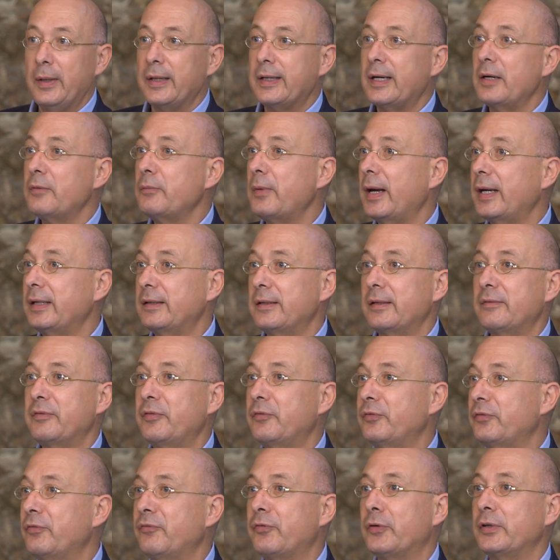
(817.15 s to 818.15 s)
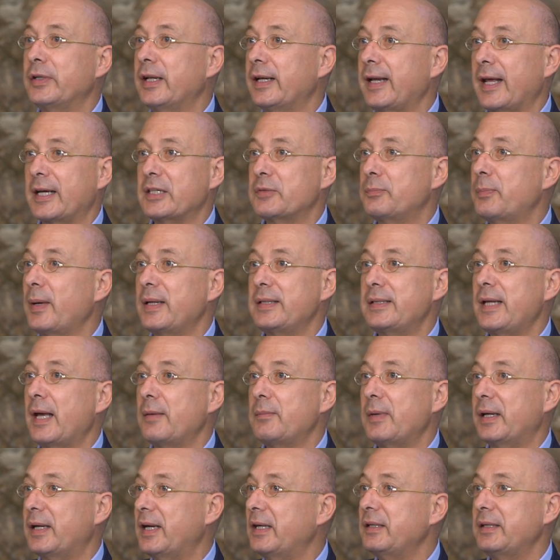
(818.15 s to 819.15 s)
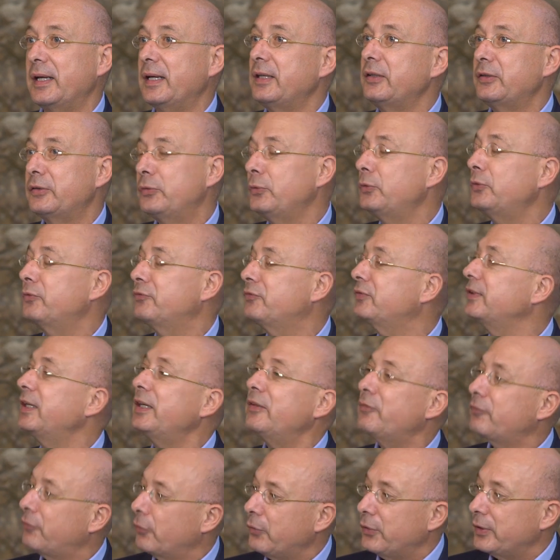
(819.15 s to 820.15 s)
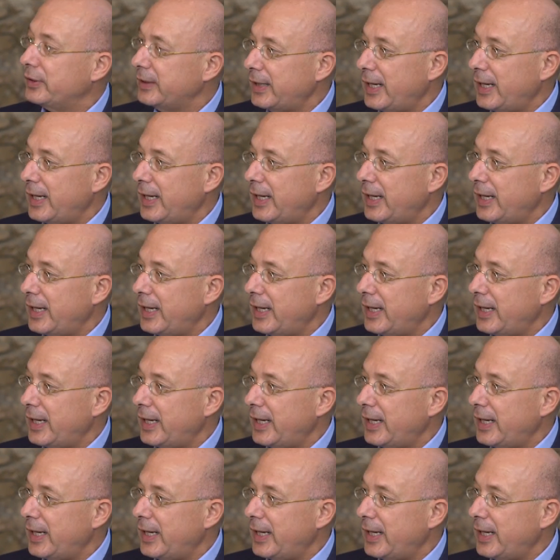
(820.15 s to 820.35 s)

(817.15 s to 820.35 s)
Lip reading: we can wait for the next pandemic in 2, 3, 4